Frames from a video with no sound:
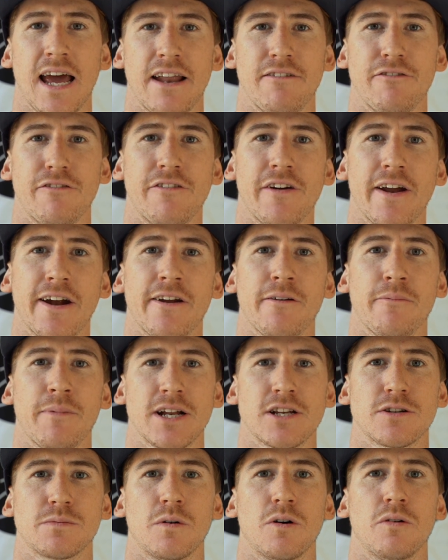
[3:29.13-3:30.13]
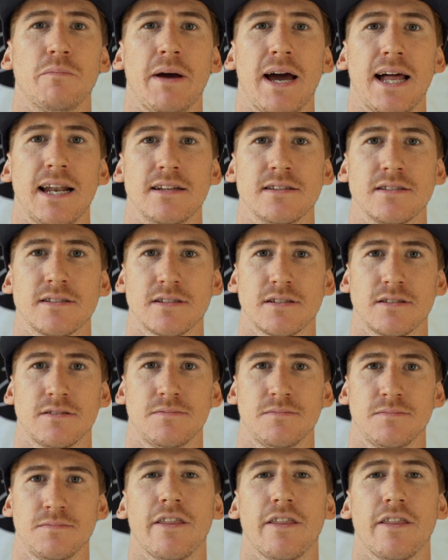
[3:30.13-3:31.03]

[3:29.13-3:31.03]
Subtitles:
and very much more balanced.